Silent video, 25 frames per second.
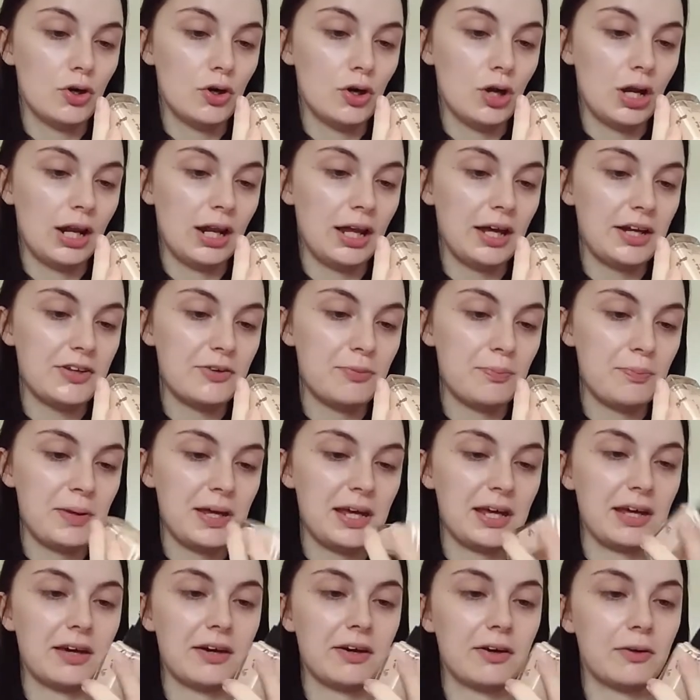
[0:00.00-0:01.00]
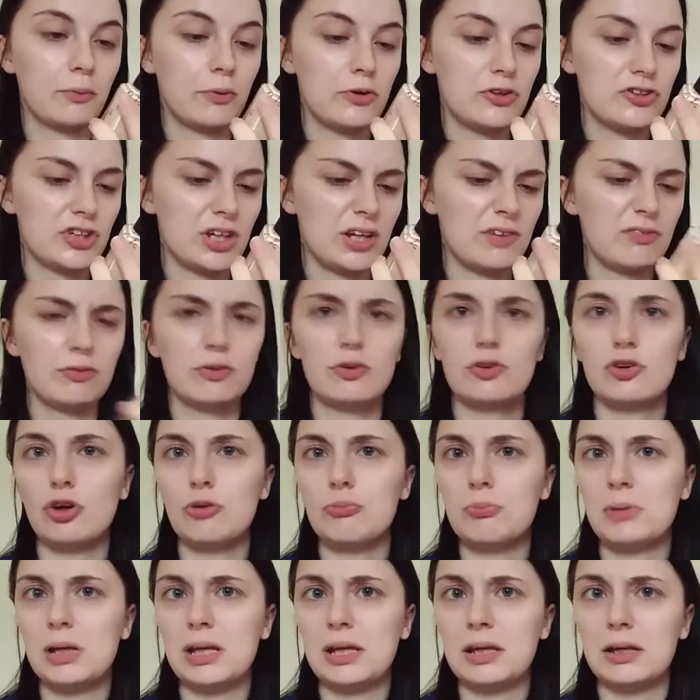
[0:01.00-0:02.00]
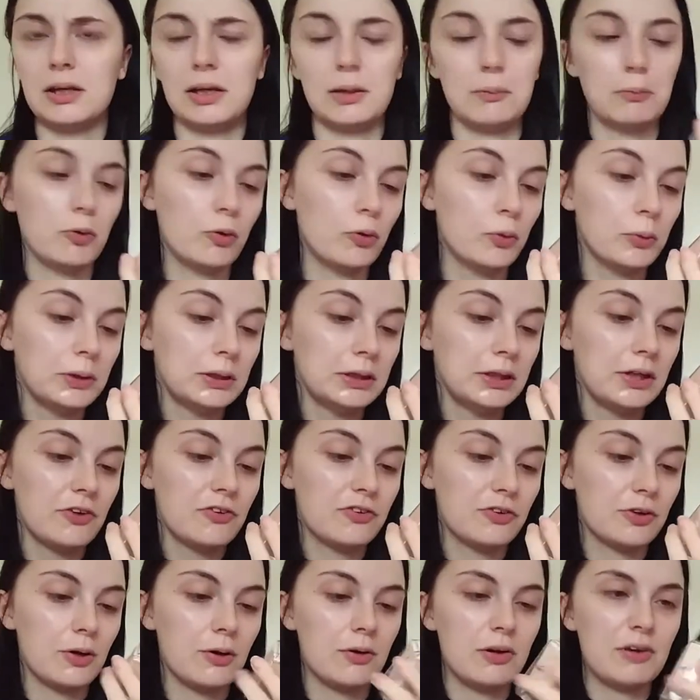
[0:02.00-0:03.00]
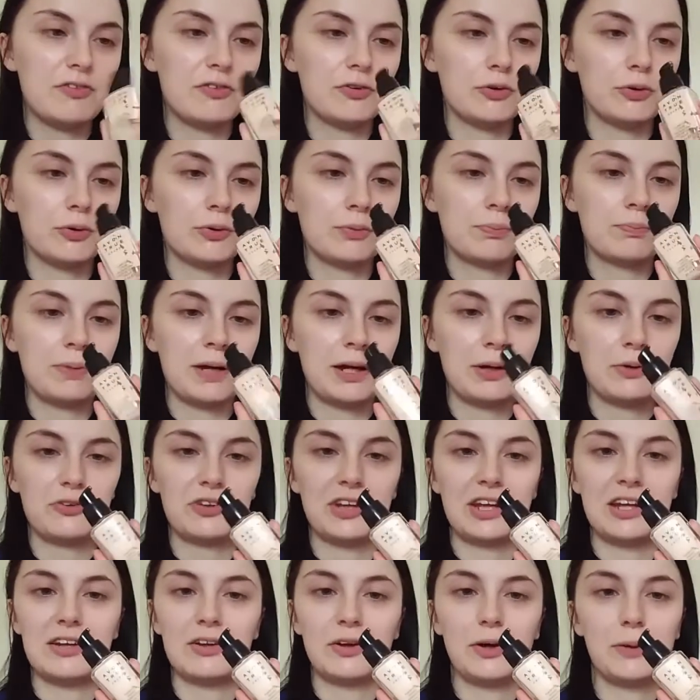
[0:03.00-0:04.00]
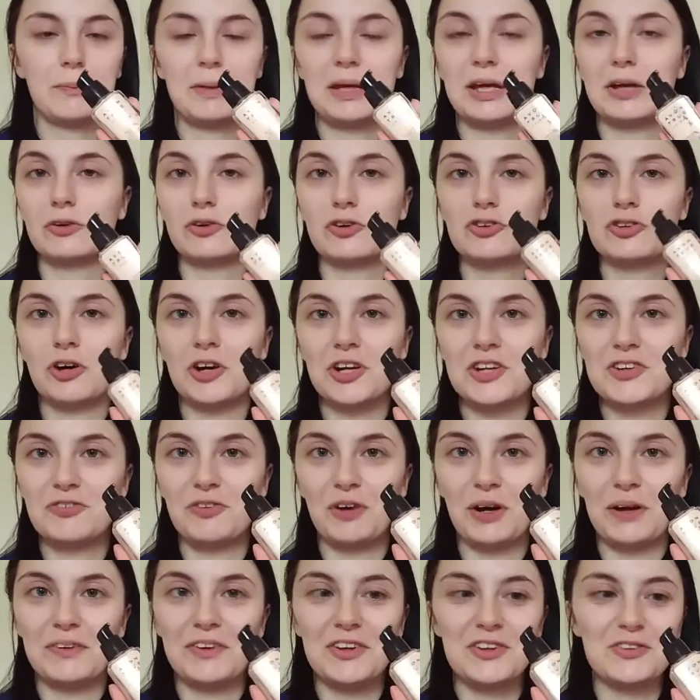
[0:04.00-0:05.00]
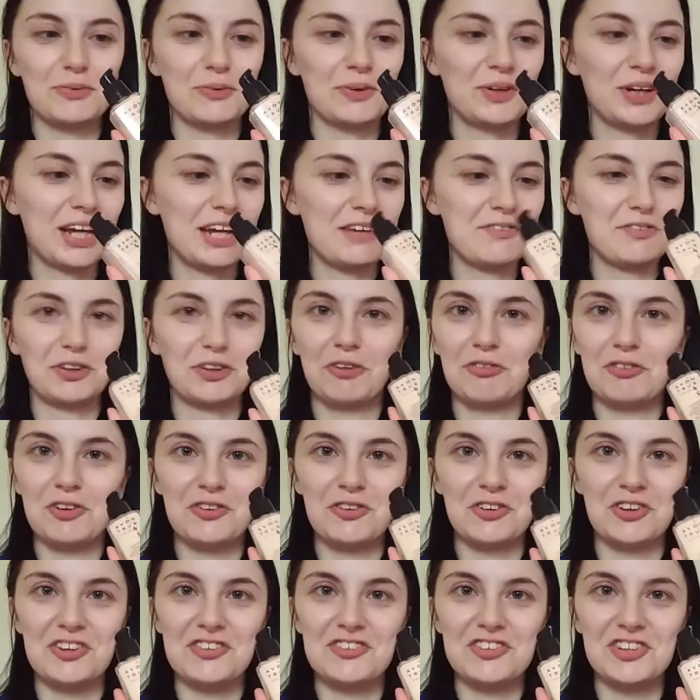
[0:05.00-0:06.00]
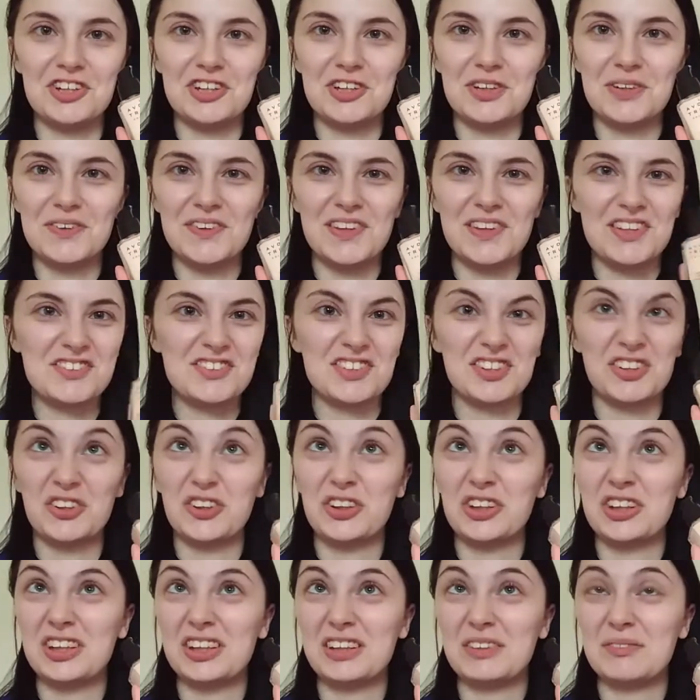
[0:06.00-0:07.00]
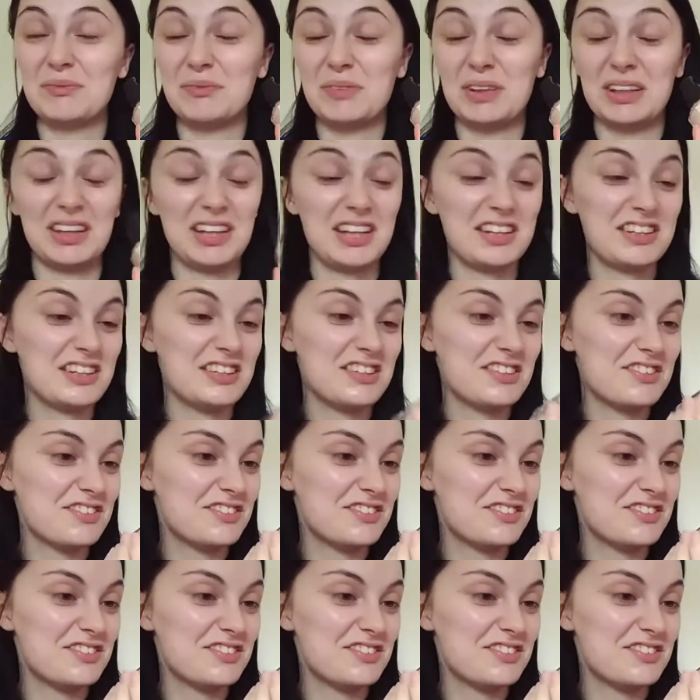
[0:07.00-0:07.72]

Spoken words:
Light Pink, which Avon don't make anymore. So if you're pale skin like me and you're trying to find this one, Avon have discontinued this, and when they did